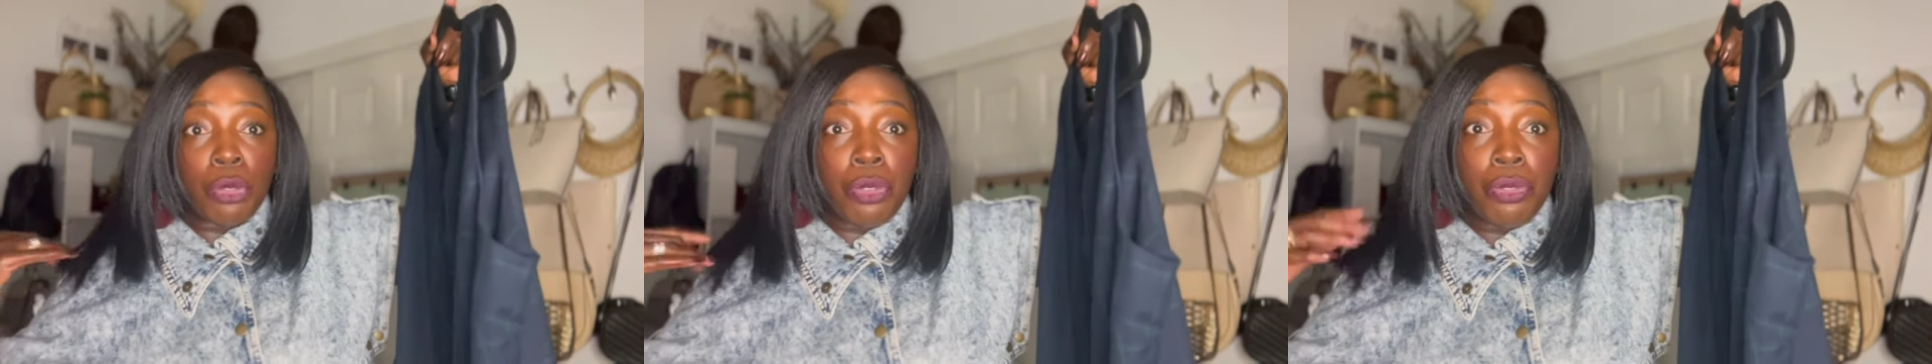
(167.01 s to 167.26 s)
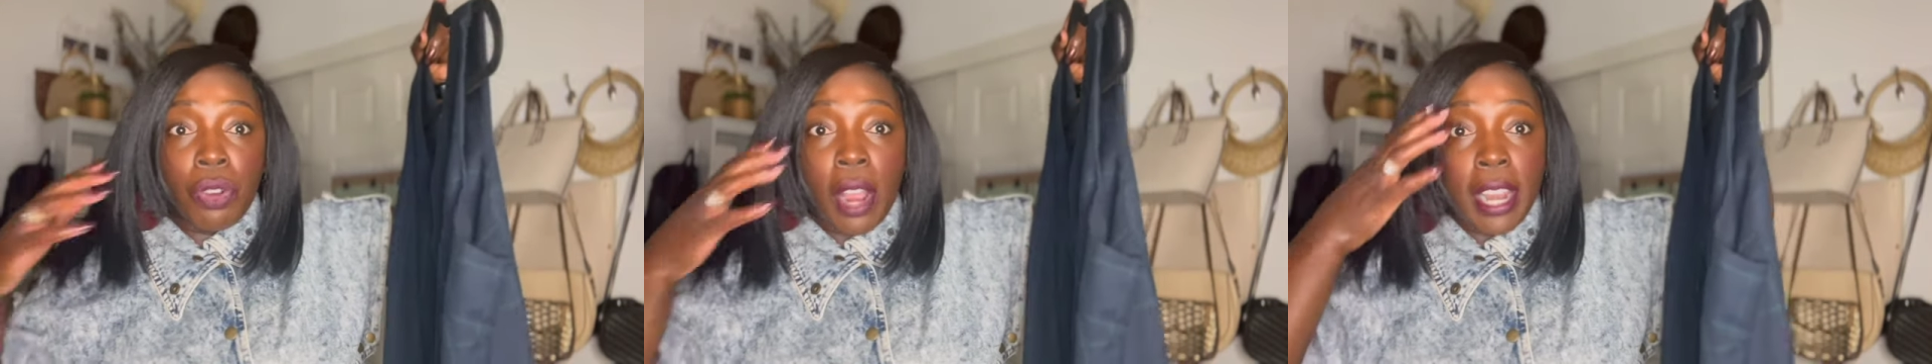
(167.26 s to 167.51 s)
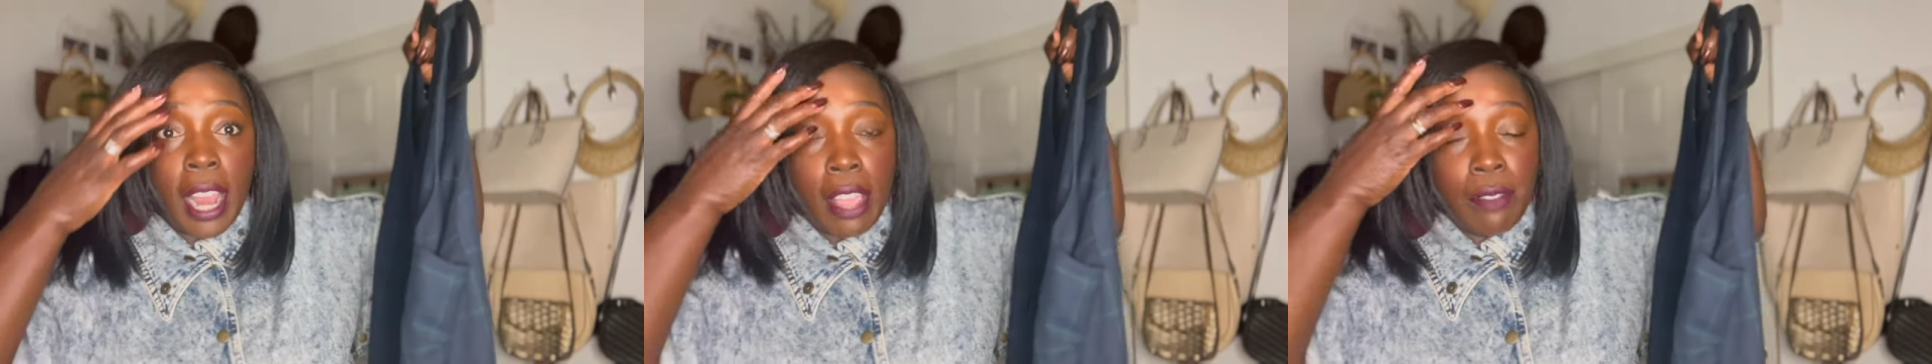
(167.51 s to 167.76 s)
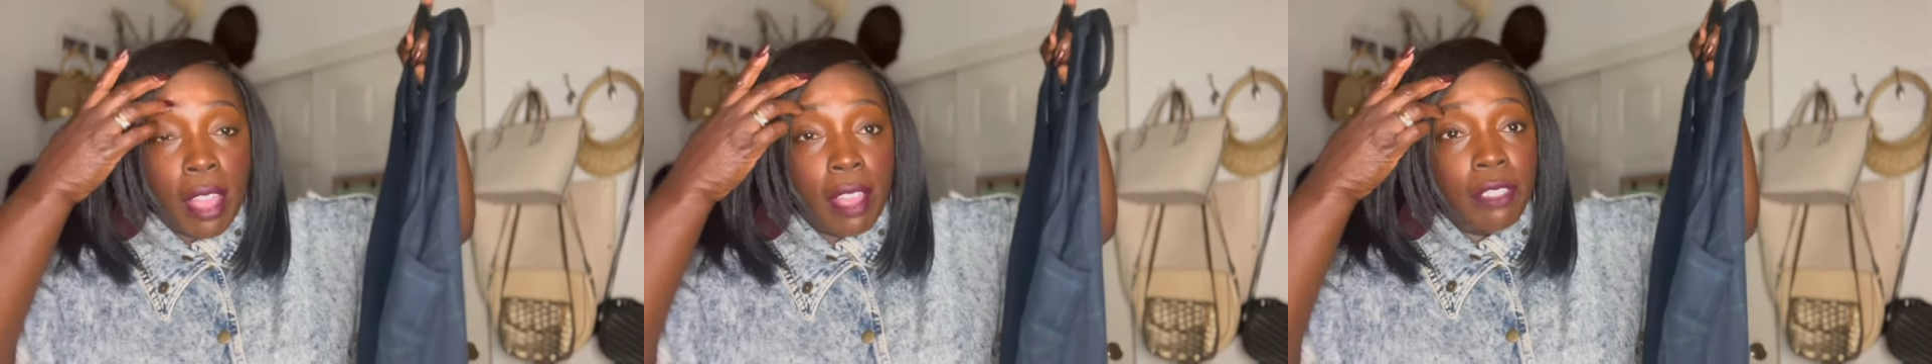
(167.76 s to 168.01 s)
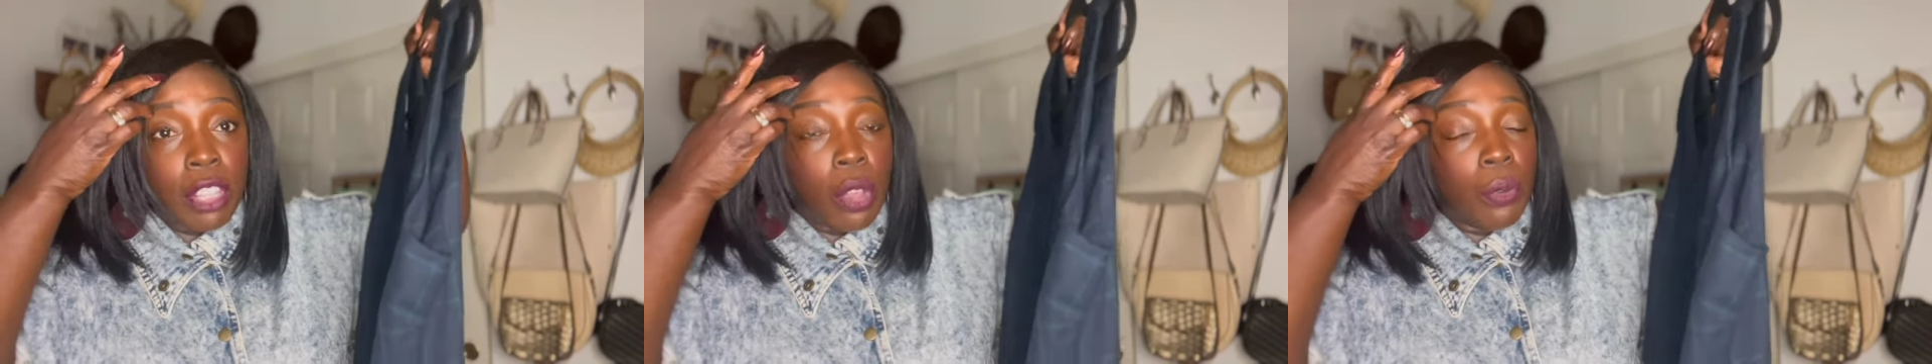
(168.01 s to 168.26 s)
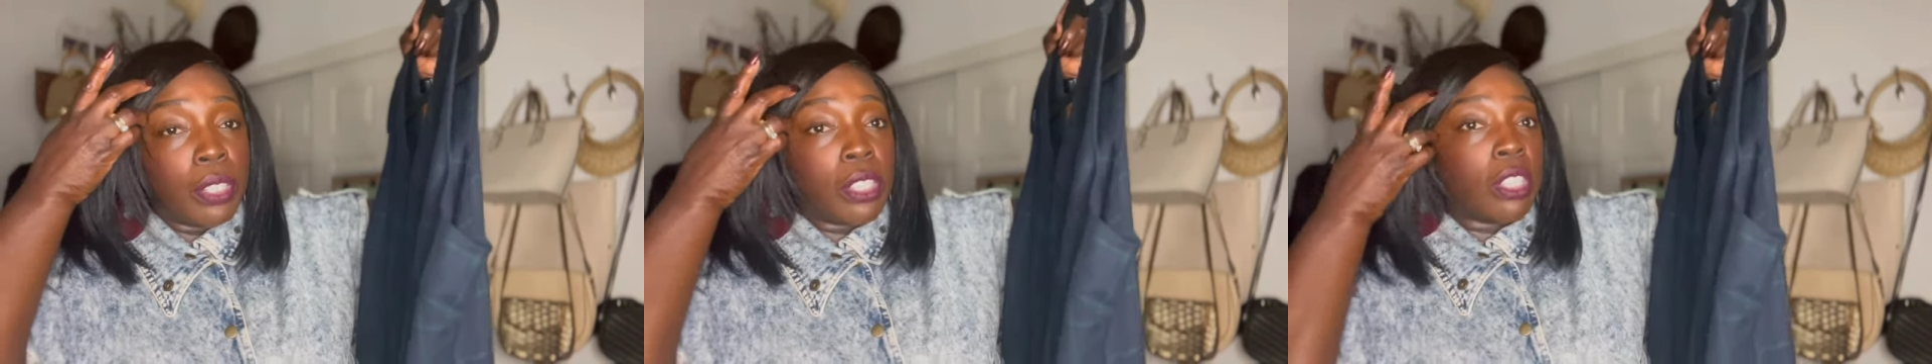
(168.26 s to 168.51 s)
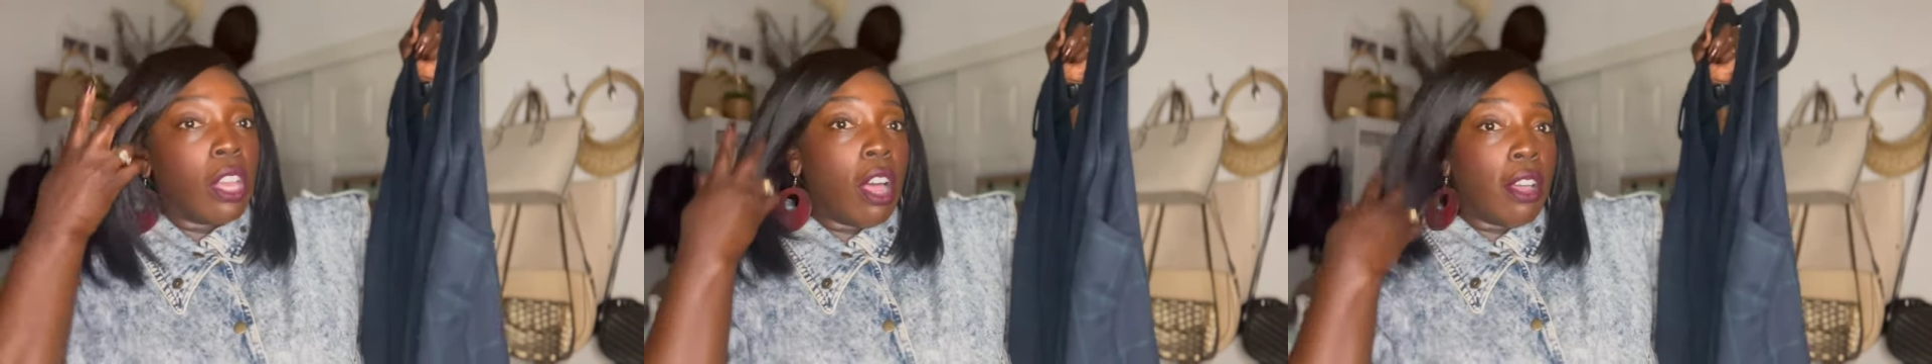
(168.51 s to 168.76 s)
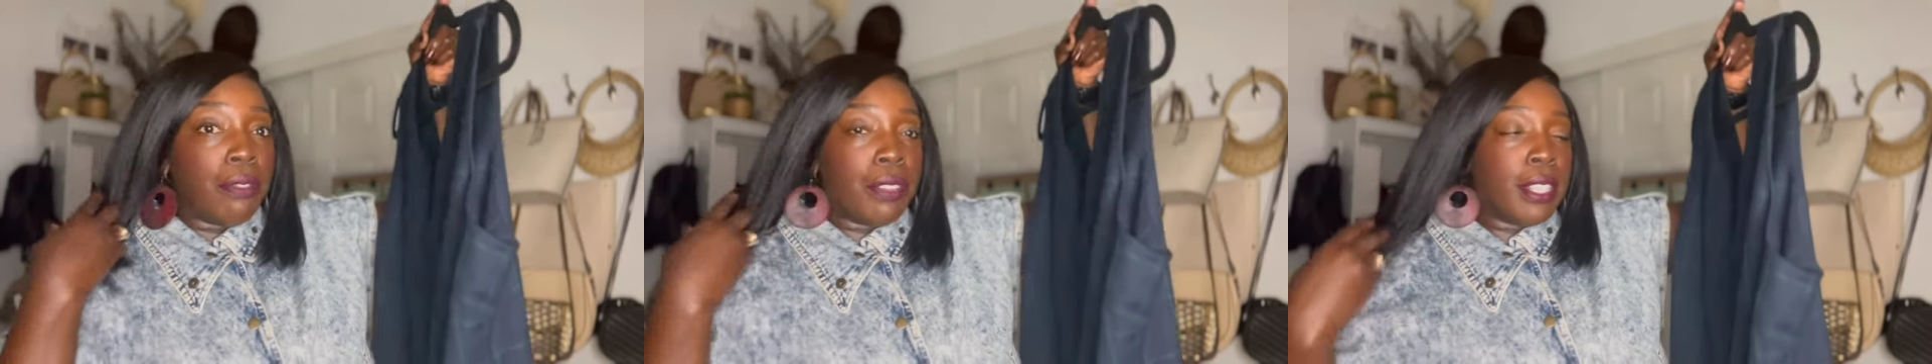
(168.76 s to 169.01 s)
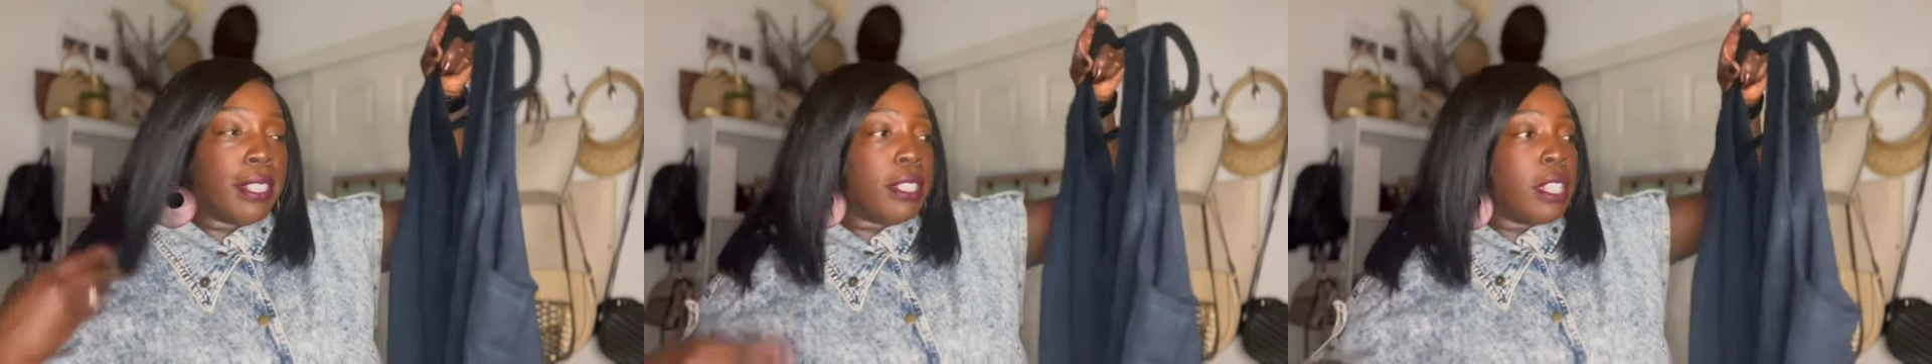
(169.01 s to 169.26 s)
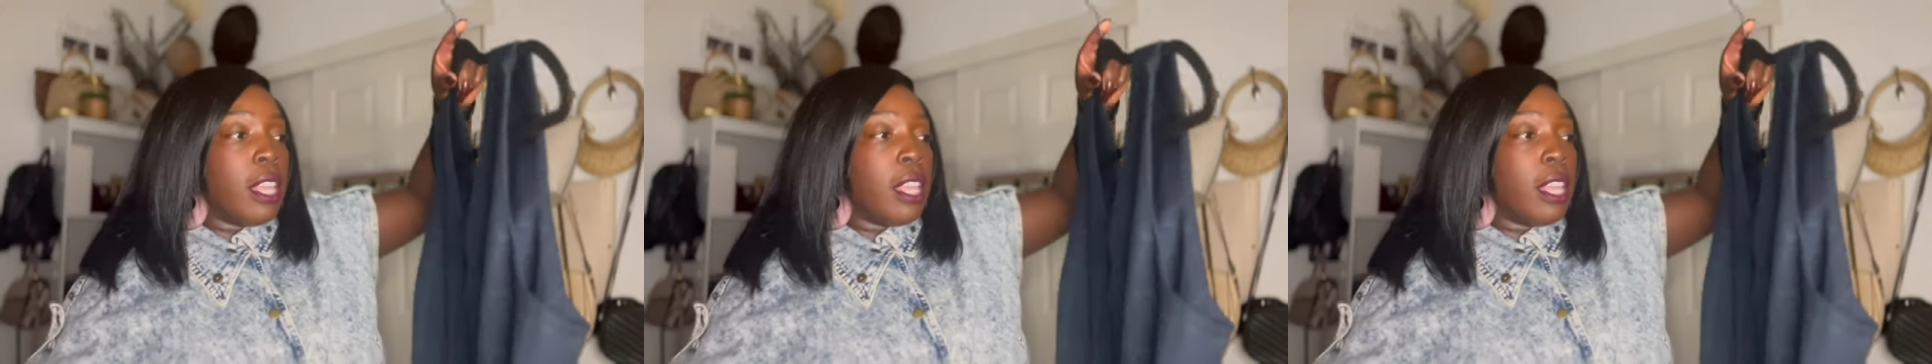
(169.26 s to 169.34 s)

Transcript: Friday if I have to go into the office